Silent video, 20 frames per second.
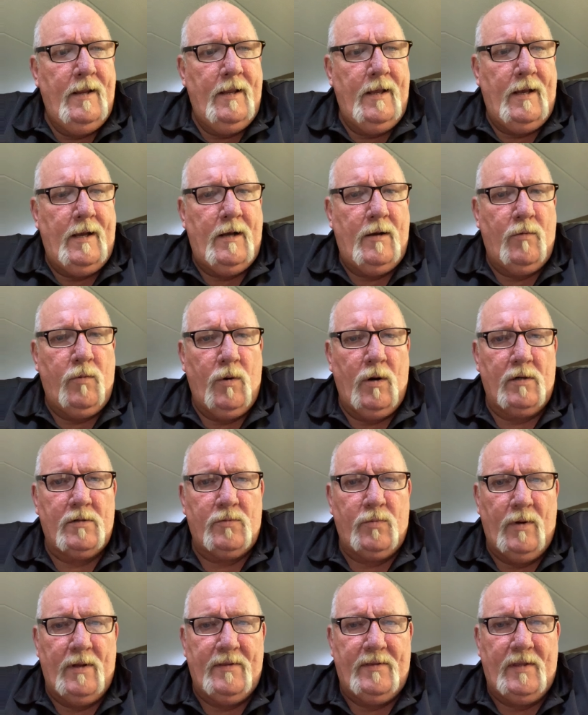Uh,
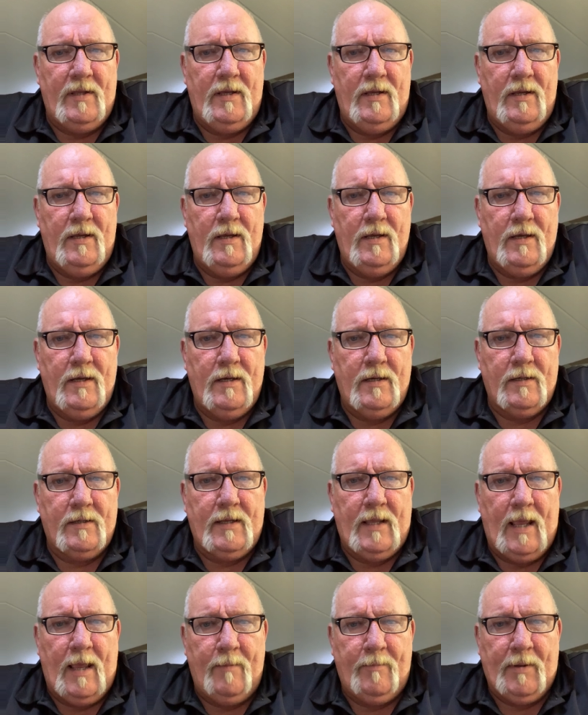worked with the uh,
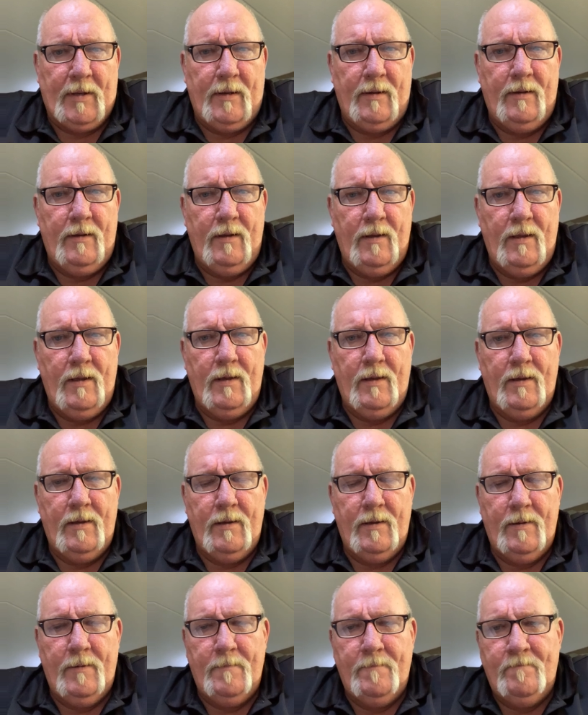camping
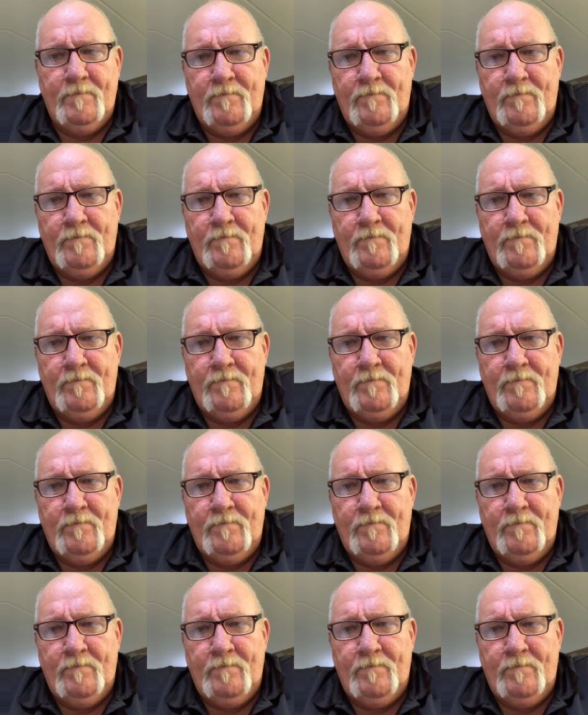uh,